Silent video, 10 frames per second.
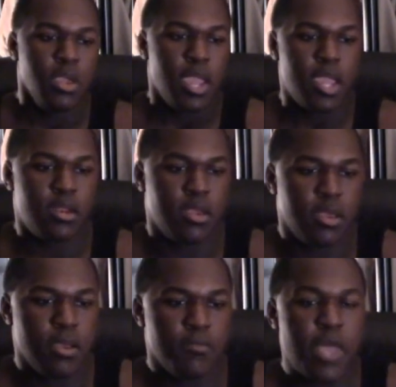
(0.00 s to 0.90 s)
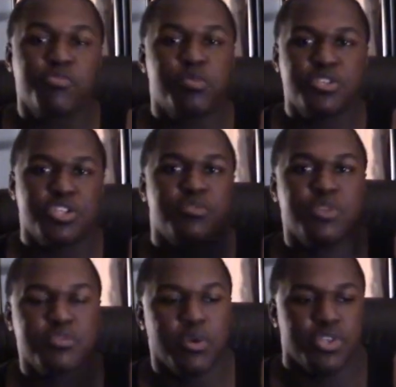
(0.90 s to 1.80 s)
And that was precision
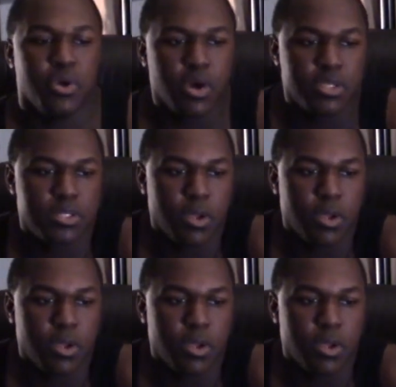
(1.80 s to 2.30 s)
mixed martial arts.